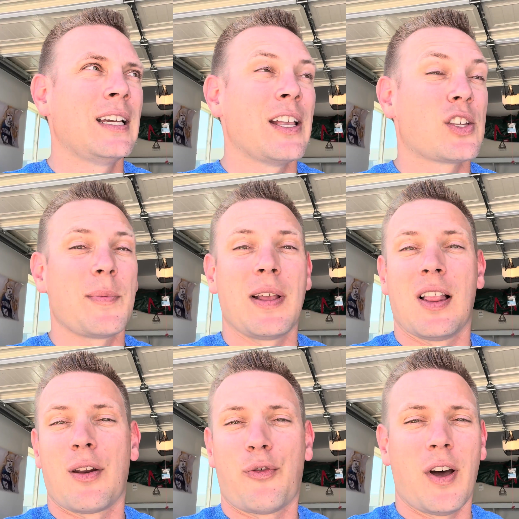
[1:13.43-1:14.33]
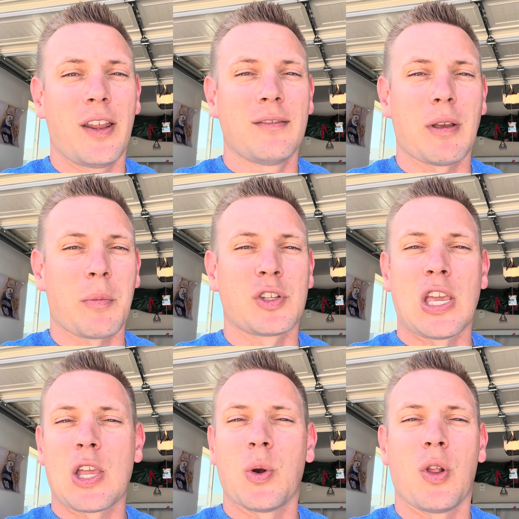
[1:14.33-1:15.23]
it's gonna be a lot of fun. I'm gonna
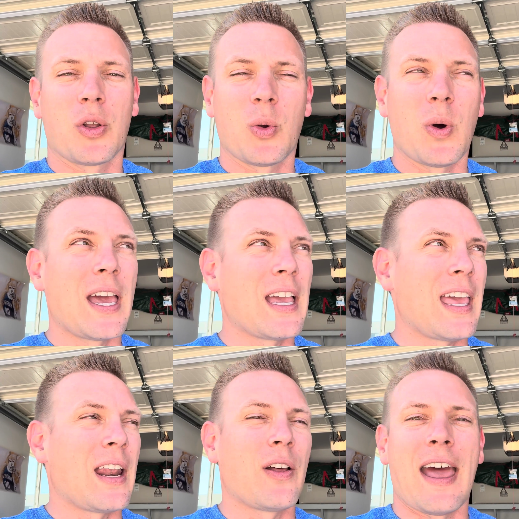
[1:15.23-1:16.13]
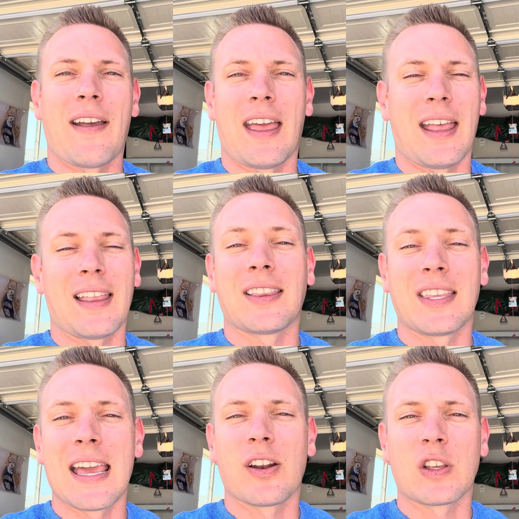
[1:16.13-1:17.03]
take you along the way, and I'll, at, at
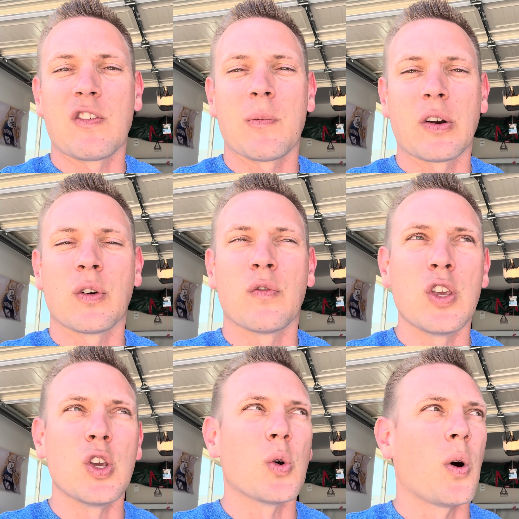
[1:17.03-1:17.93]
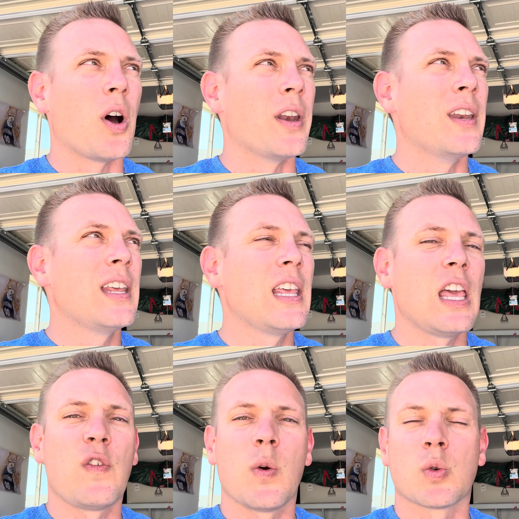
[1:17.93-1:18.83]
the end, I'll give you my review on
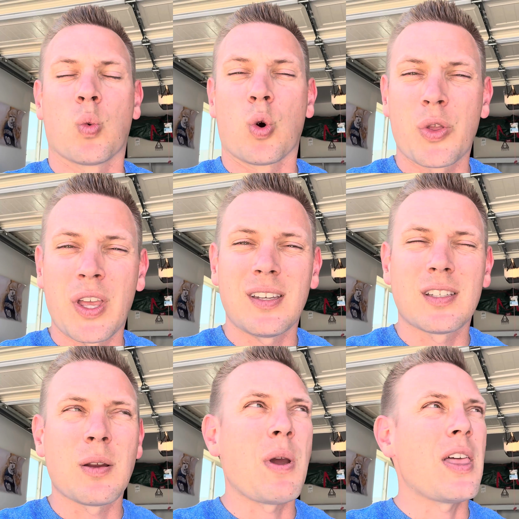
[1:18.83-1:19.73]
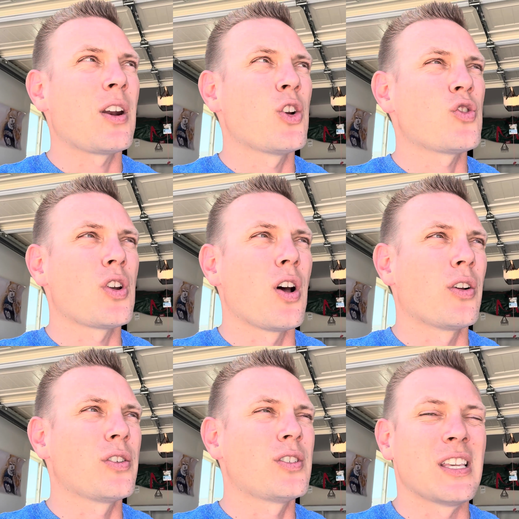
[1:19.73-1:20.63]
if it was worth it to pay that
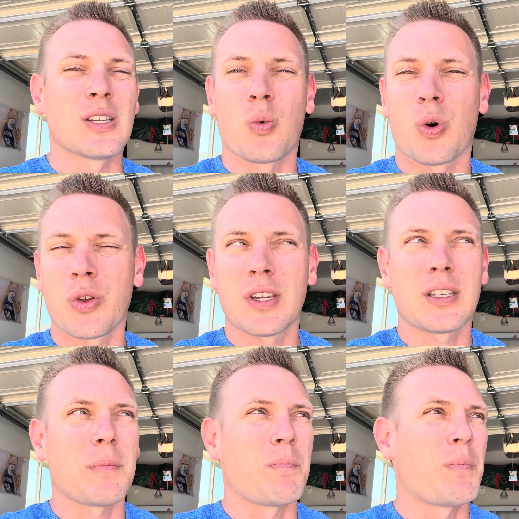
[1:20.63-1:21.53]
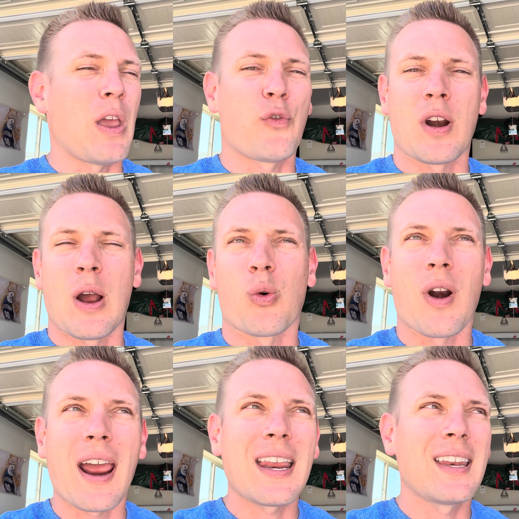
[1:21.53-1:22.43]
$100. Is it worth it to pay for it
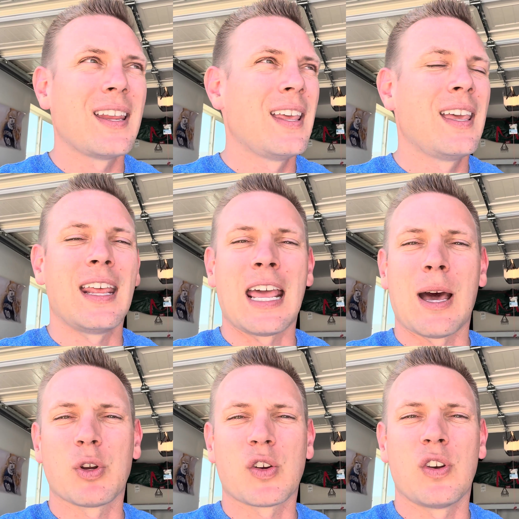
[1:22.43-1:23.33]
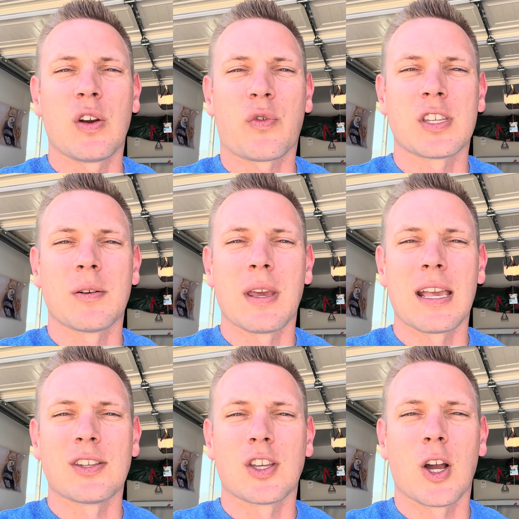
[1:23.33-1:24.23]
outright? And how much of a difference it
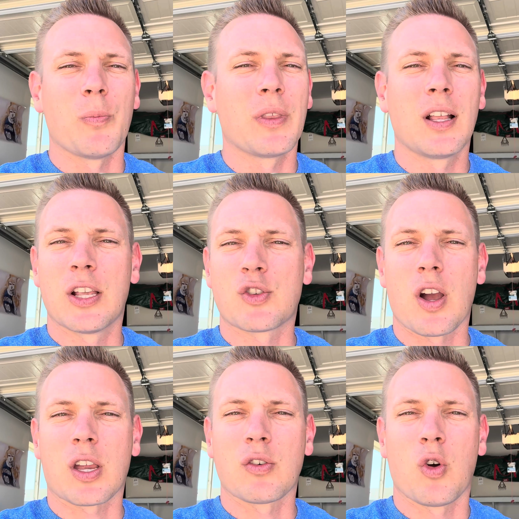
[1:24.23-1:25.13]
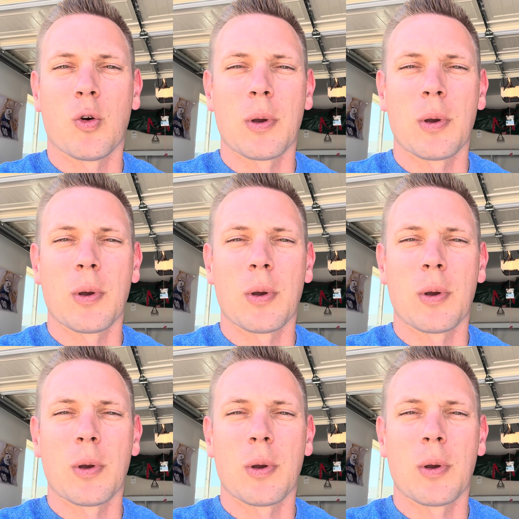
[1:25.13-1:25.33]
made. So let's rock and roll,